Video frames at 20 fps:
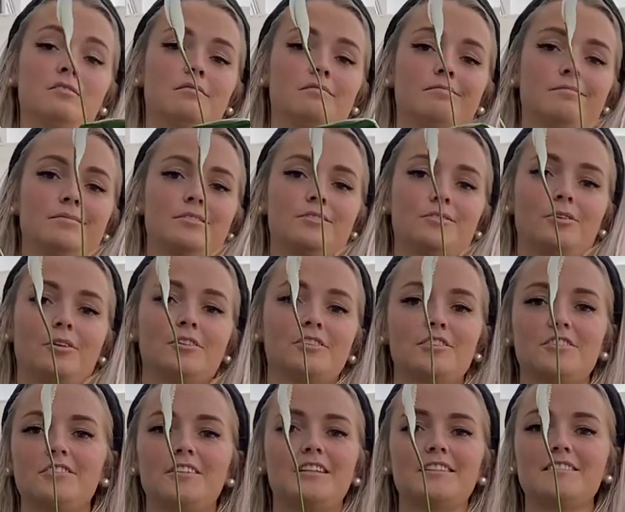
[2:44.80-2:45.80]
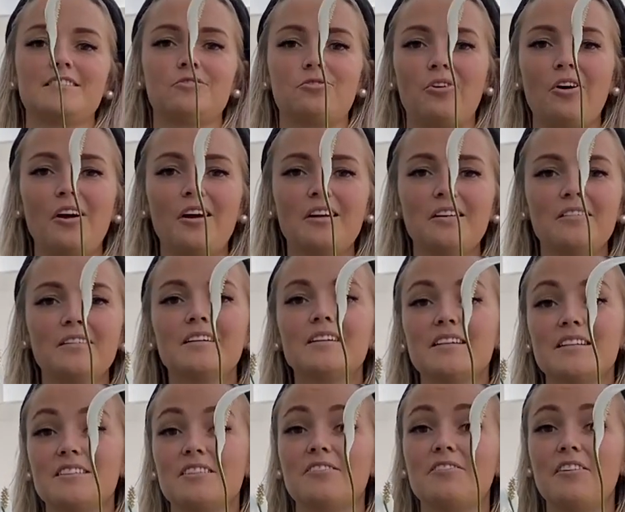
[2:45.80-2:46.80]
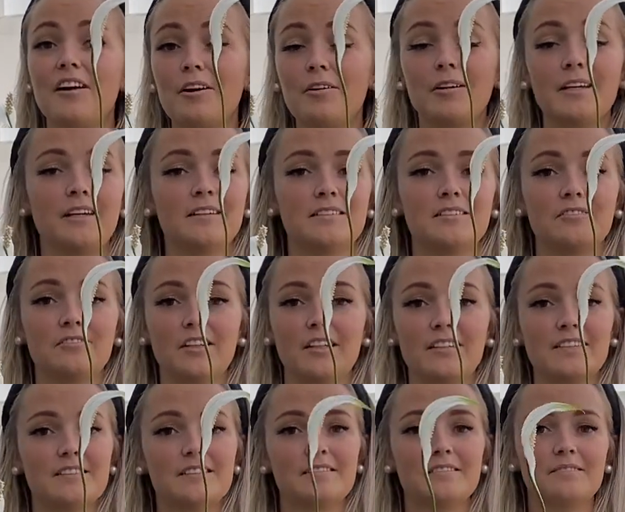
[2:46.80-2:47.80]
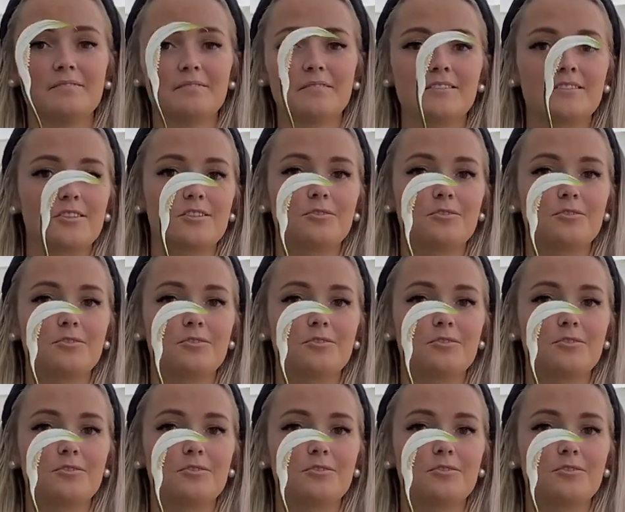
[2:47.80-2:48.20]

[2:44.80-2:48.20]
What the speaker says: soil just gets dry, it's a very easy fix. Just